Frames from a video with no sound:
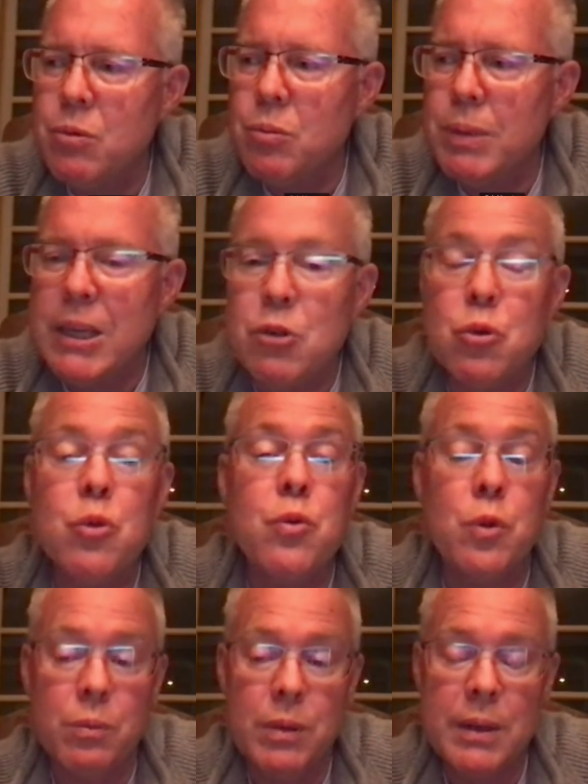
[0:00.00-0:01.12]
being truthful.
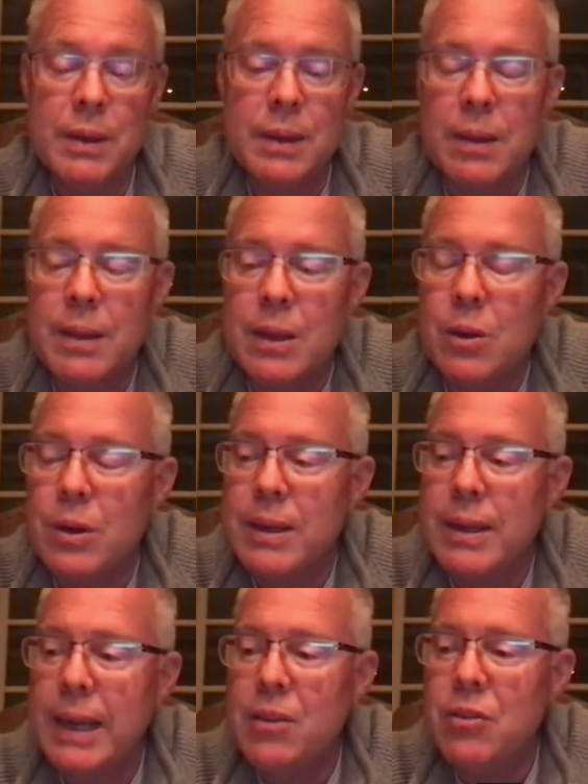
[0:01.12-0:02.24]
I think that they are
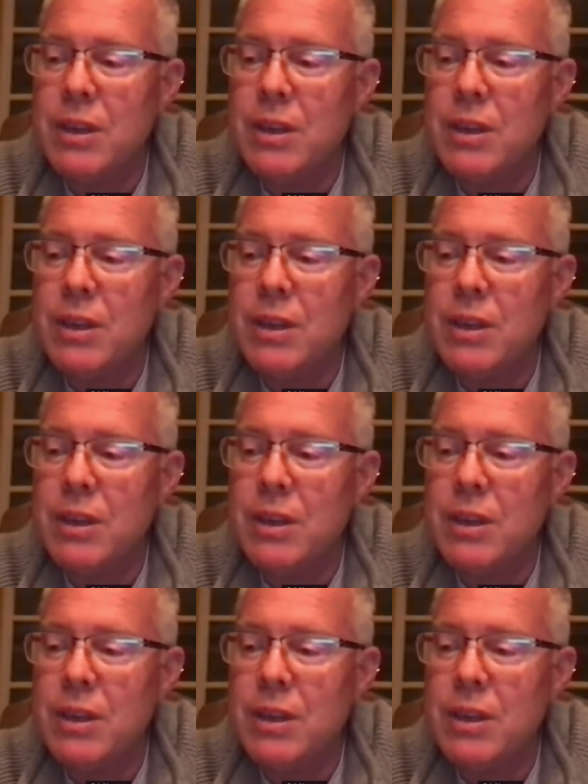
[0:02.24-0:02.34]
engaging